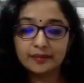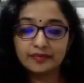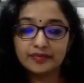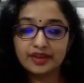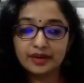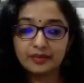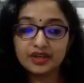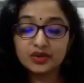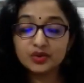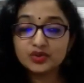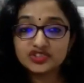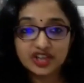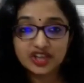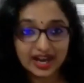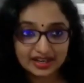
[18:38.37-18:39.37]
there were no
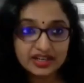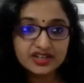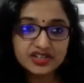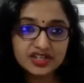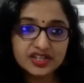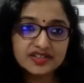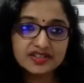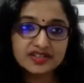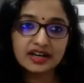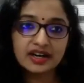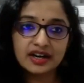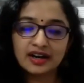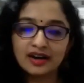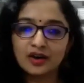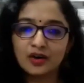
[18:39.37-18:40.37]
challenges
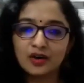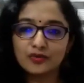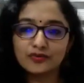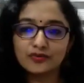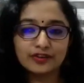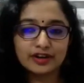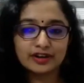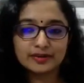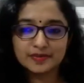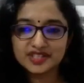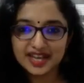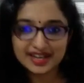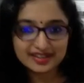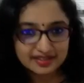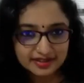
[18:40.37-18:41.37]
of
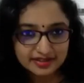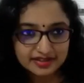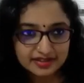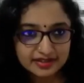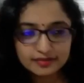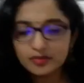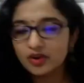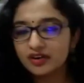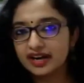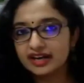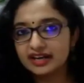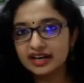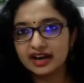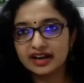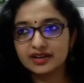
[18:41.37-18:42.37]
sexism or
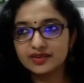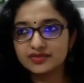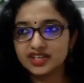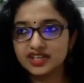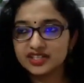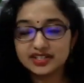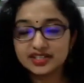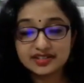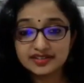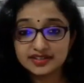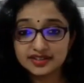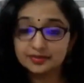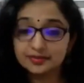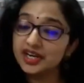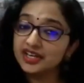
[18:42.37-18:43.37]
any kind of gender
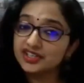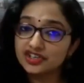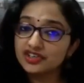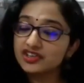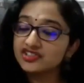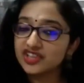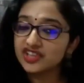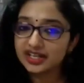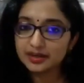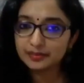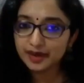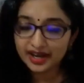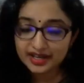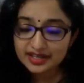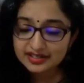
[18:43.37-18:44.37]
discrimination or gender
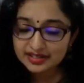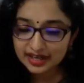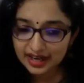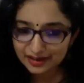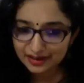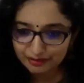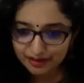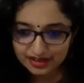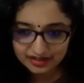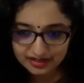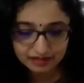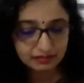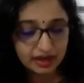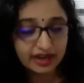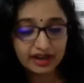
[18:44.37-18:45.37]
bias that I have faced
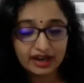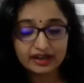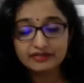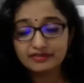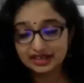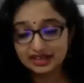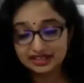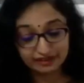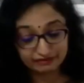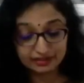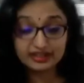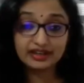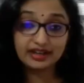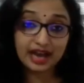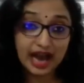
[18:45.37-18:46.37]
in my life. I
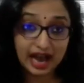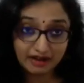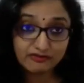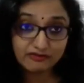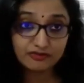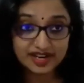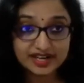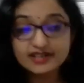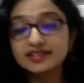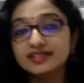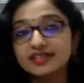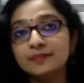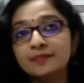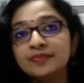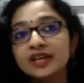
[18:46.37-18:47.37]
definitely have
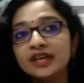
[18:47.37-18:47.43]
faced,